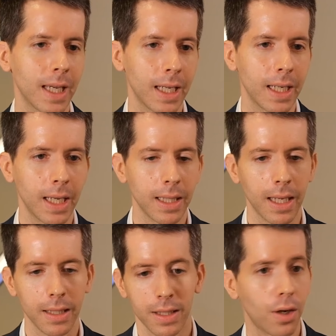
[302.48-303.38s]

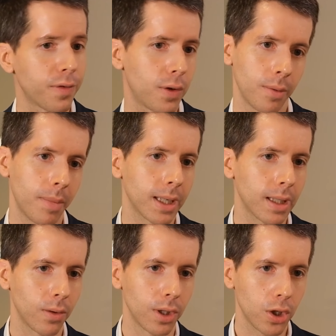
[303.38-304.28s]
and softer
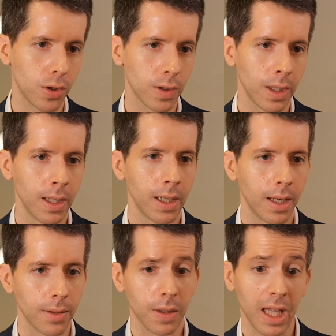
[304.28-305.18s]
market conditions.
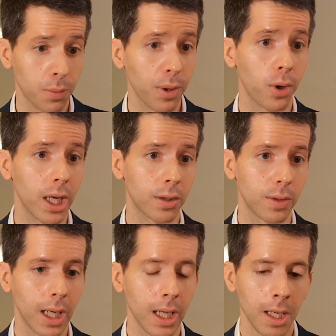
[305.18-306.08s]
So that's where we are
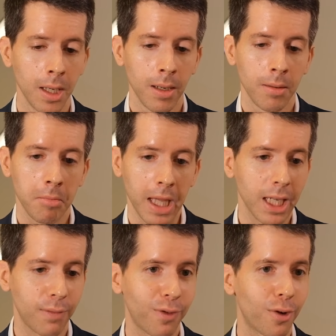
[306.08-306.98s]
today. I
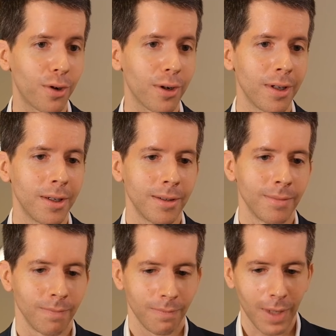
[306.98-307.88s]
think
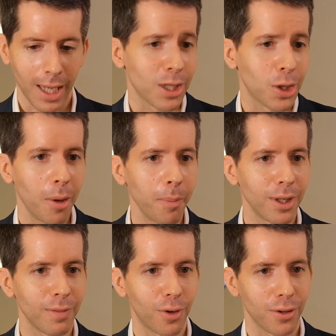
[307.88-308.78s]
as a
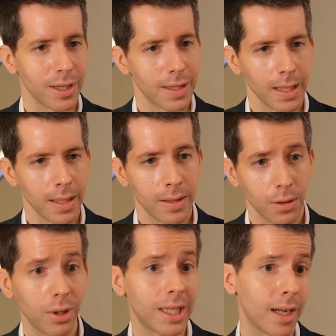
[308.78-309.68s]
company, for us, it's a
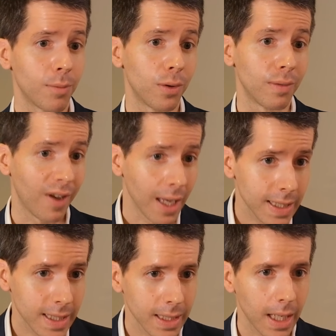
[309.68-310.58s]
great time to
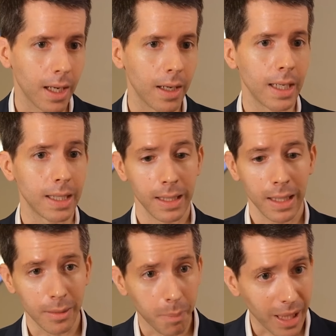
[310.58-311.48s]
invest
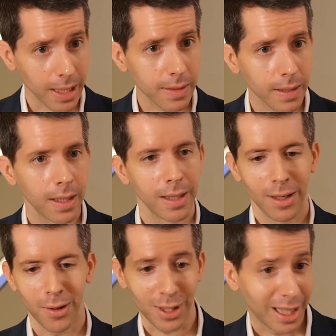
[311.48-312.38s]
in build,
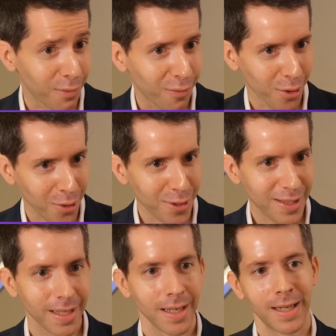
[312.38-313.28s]
stay
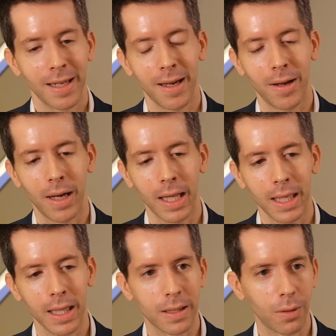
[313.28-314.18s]
focused. I
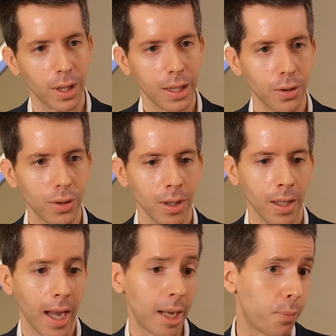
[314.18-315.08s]
think that's critical,
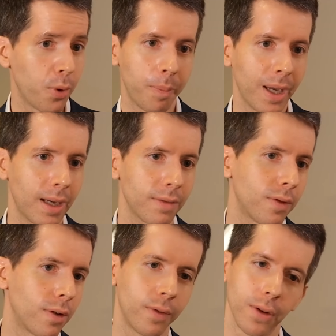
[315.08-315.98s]
and prepare
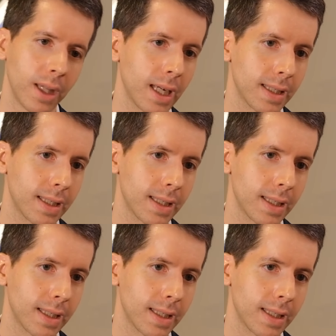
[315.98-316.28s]
for the next